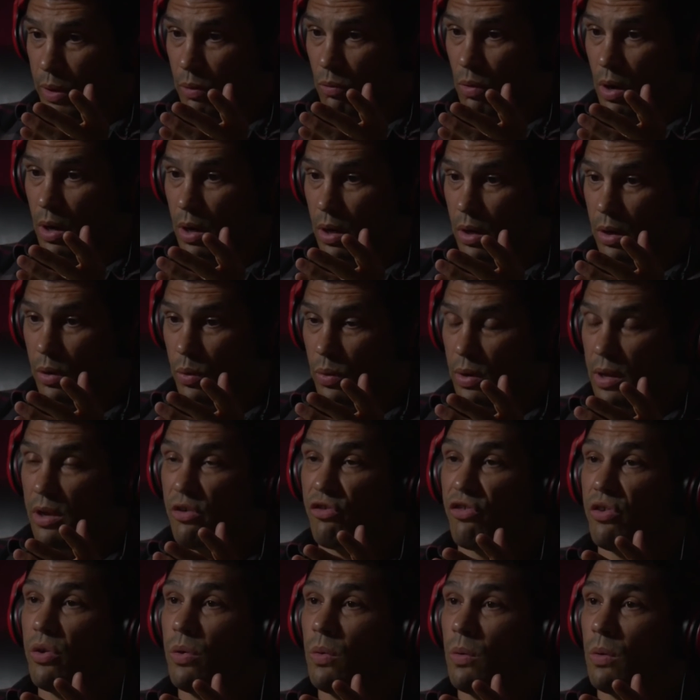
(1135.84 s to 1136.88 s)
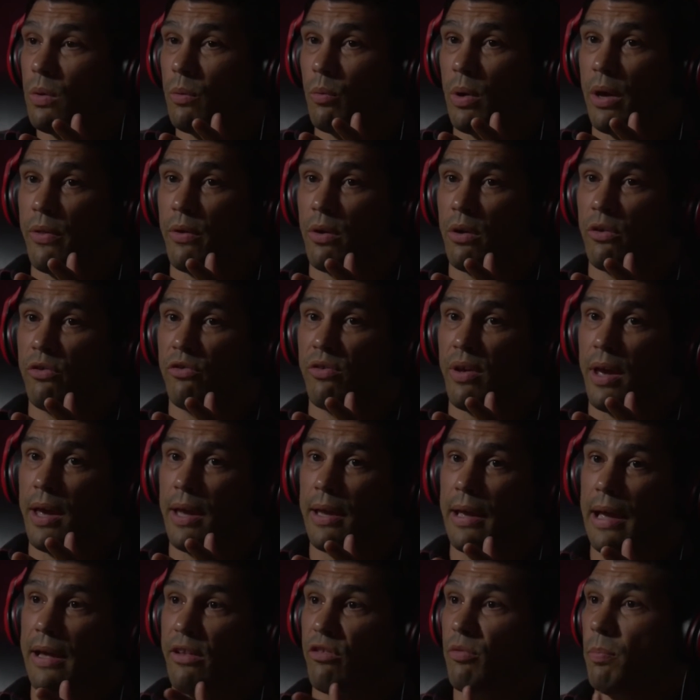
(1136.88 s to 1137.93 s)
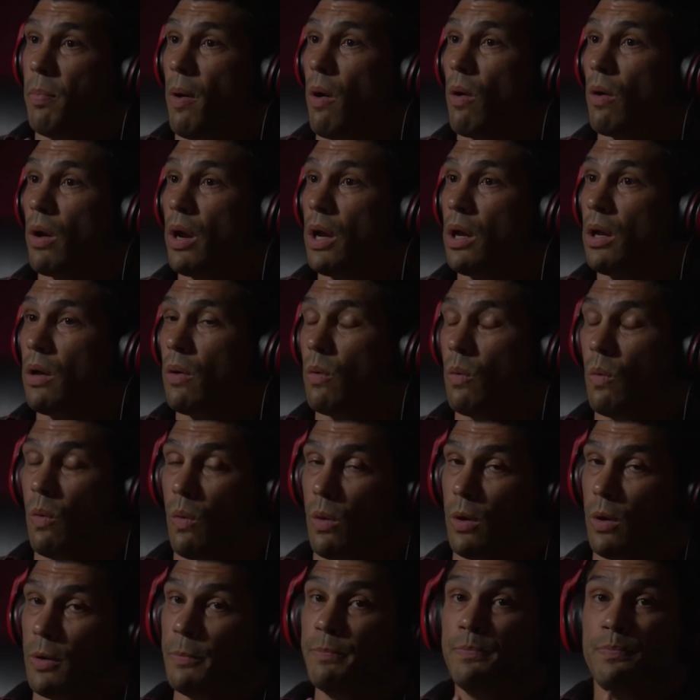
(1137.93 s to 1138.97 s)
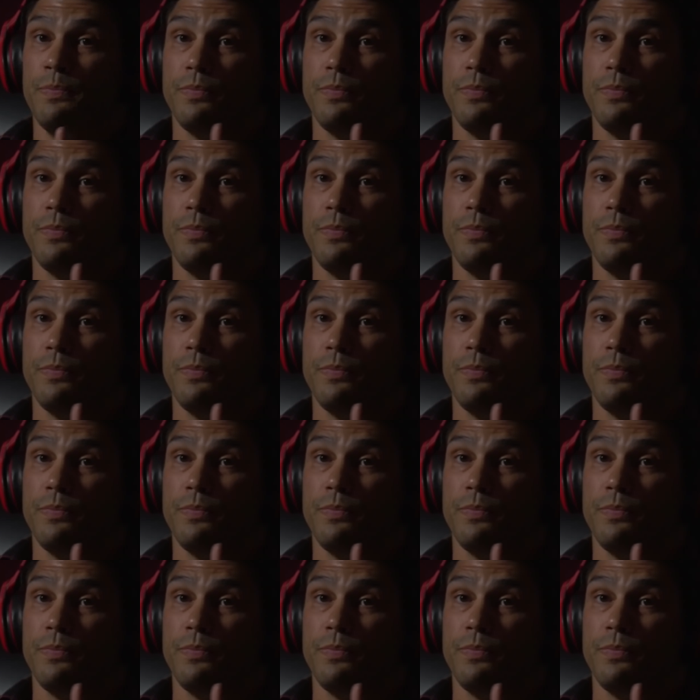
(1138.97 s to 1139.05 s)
run into an issue, whether it's like at sparring or